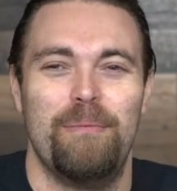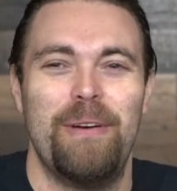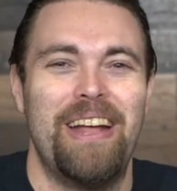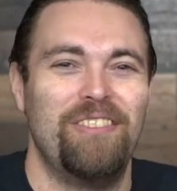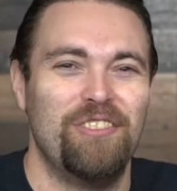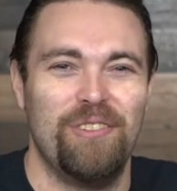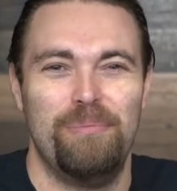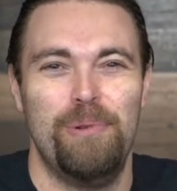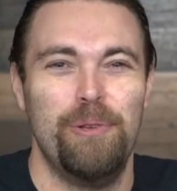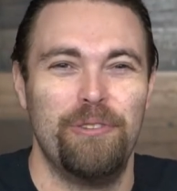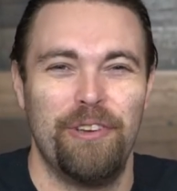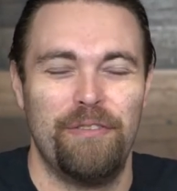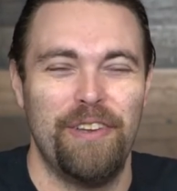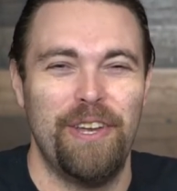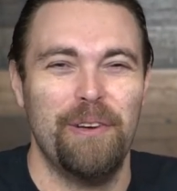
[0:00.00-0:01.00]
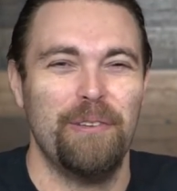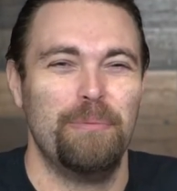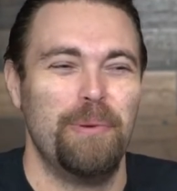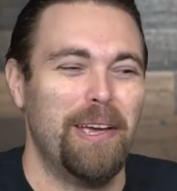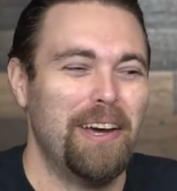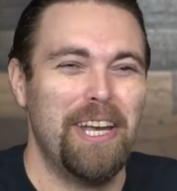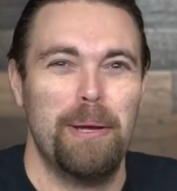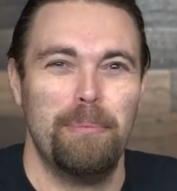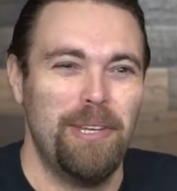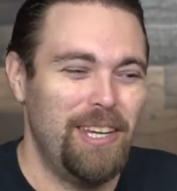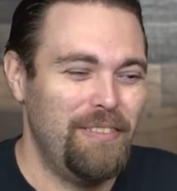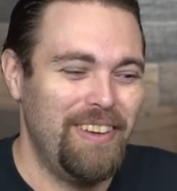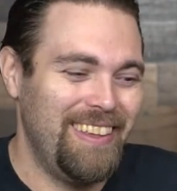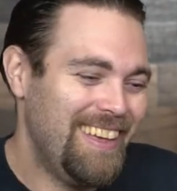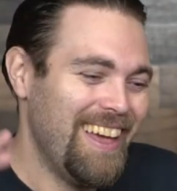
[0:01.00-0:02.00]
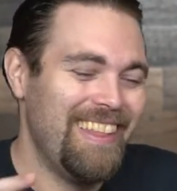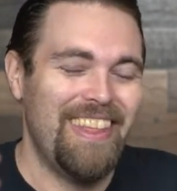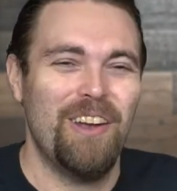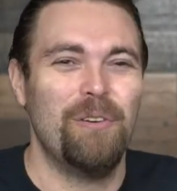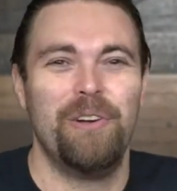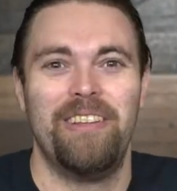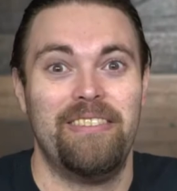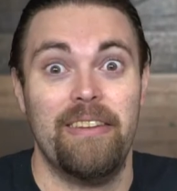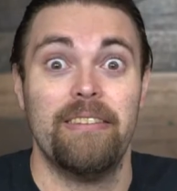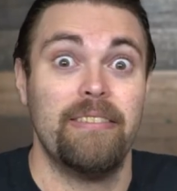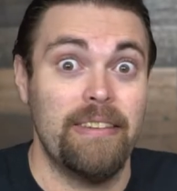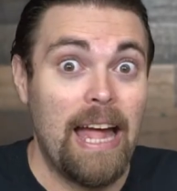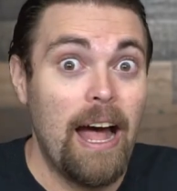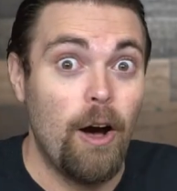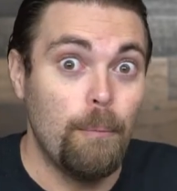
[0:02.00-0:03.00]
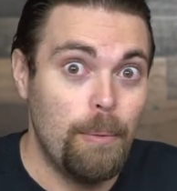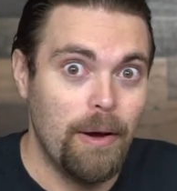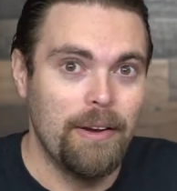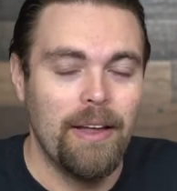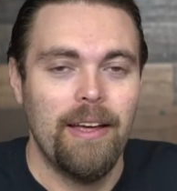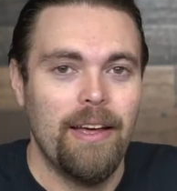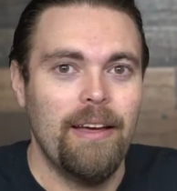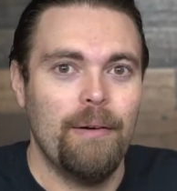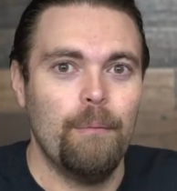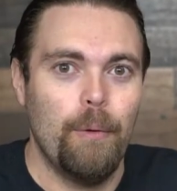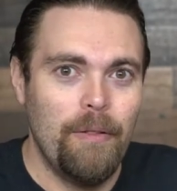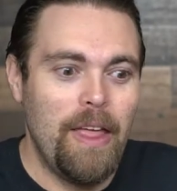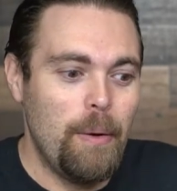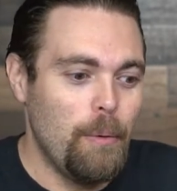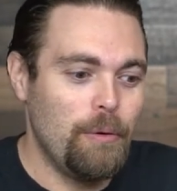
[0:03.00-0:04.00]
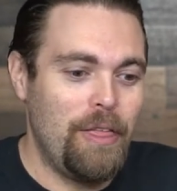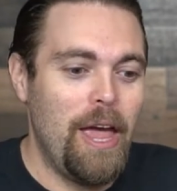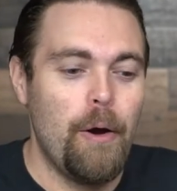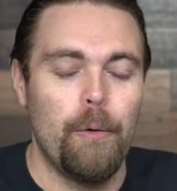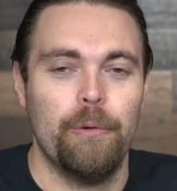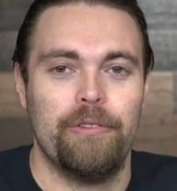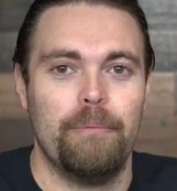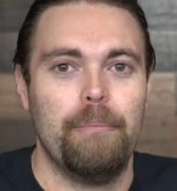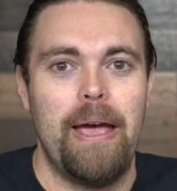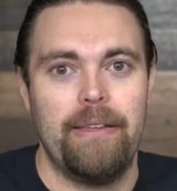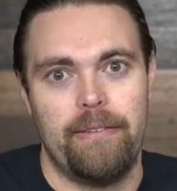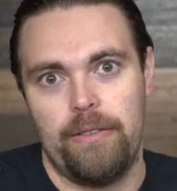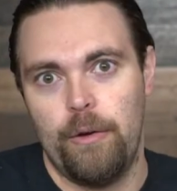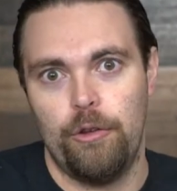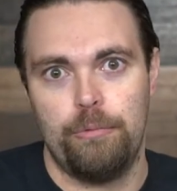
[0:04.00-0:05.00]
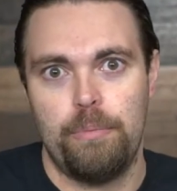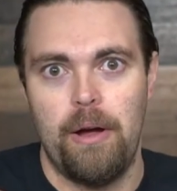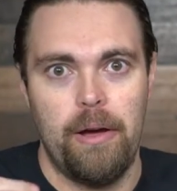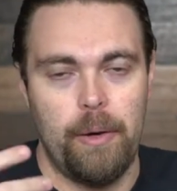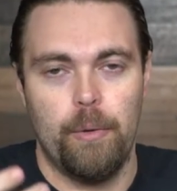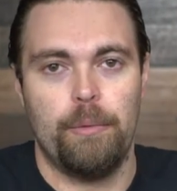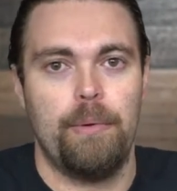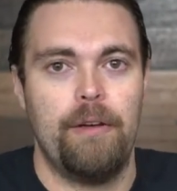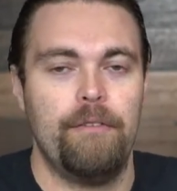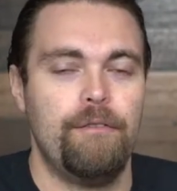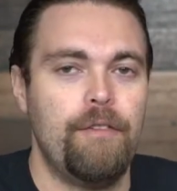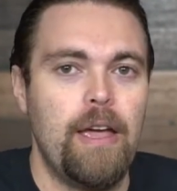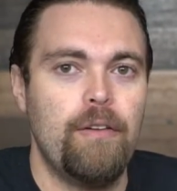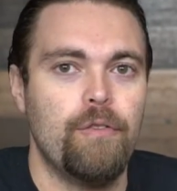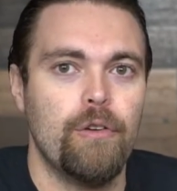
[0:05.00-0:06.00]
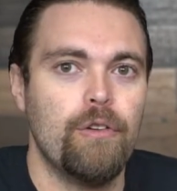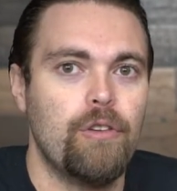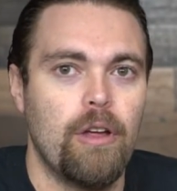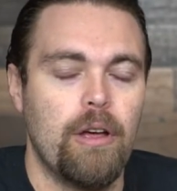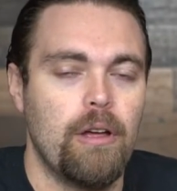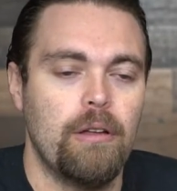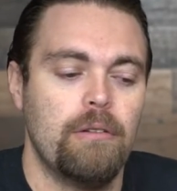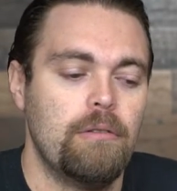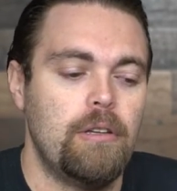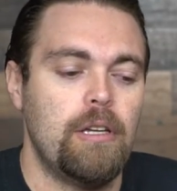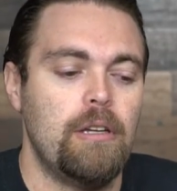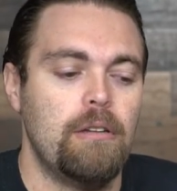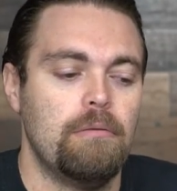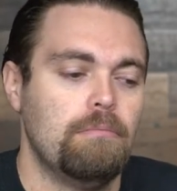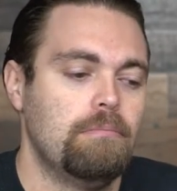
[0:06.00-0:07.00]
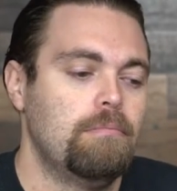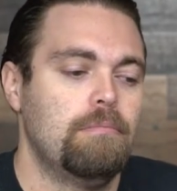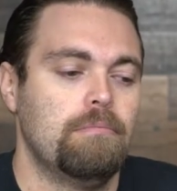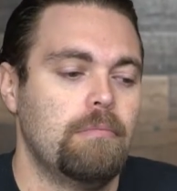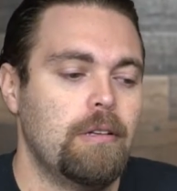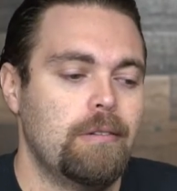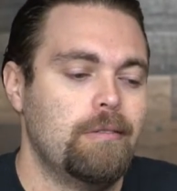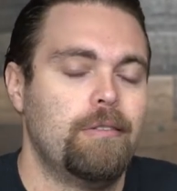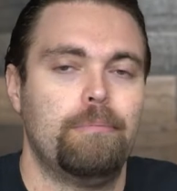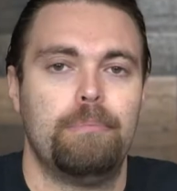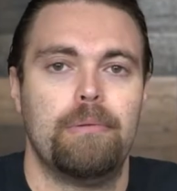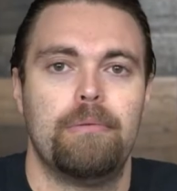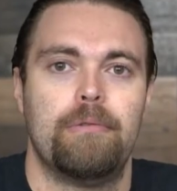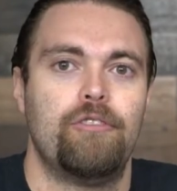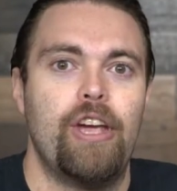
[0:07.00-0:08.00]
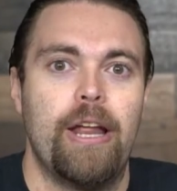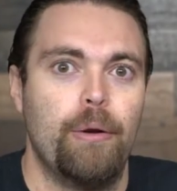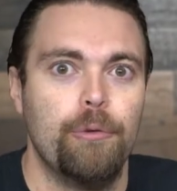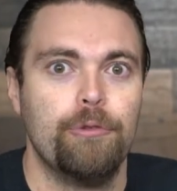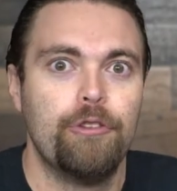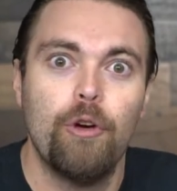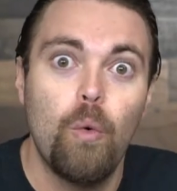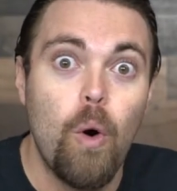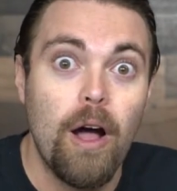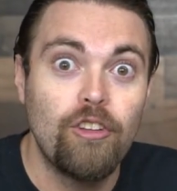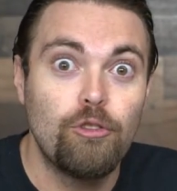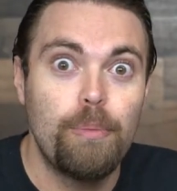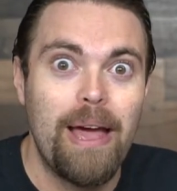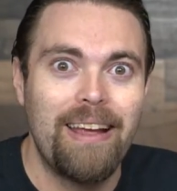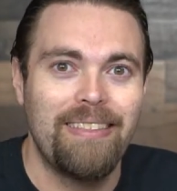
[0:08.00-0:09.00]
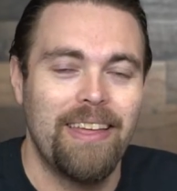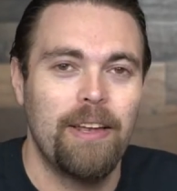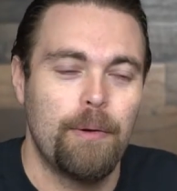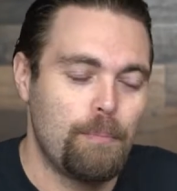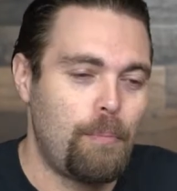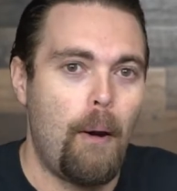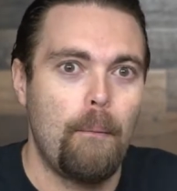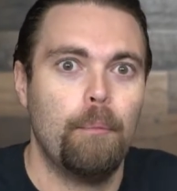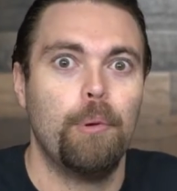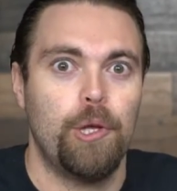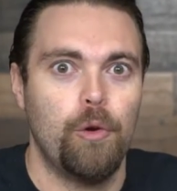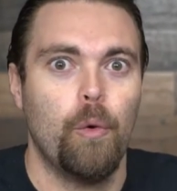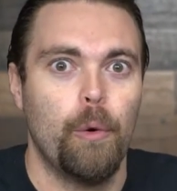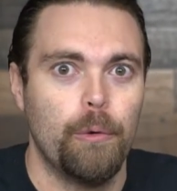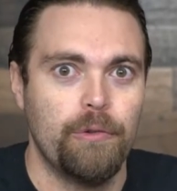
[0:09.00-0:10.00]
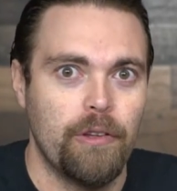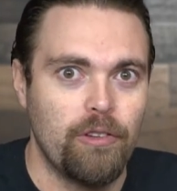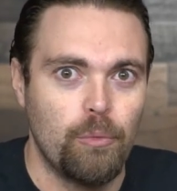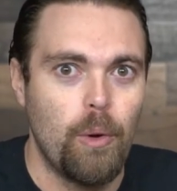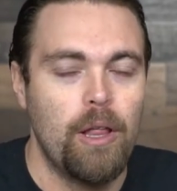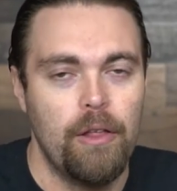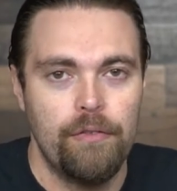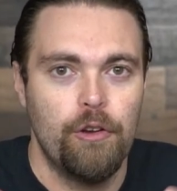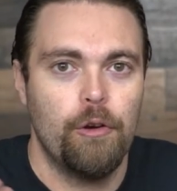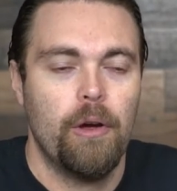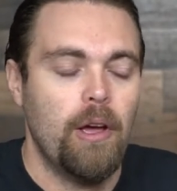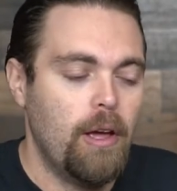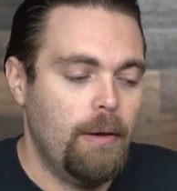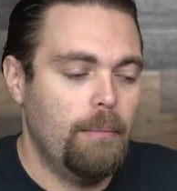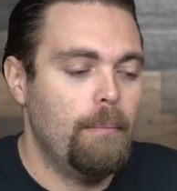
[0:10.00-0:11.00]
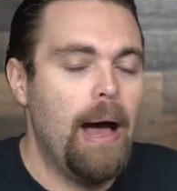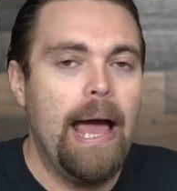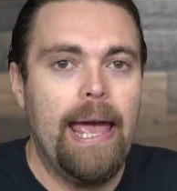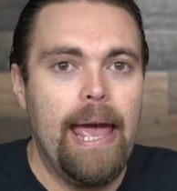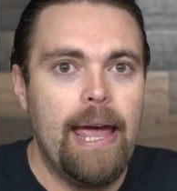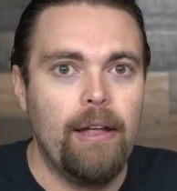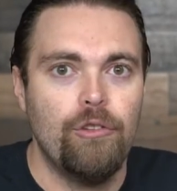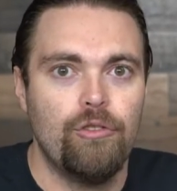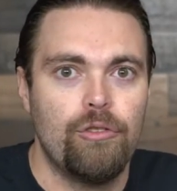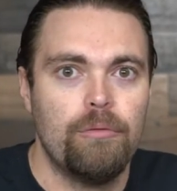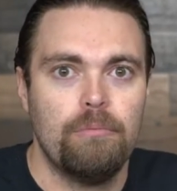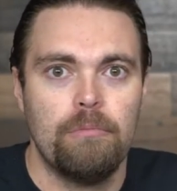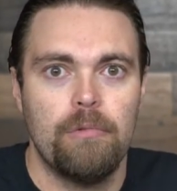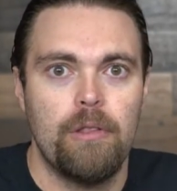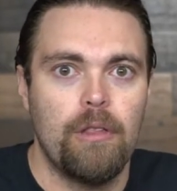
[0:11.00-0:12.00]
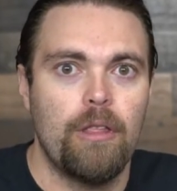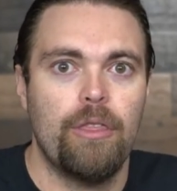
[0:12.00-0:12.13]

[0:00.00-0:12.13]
Imagine music videos being on MTV. They don't exist now, but when they were there, it was amazing. That was probably one of my favorite uh, t- uh, channels to watch back then, and probably yours as well if you're my age, in the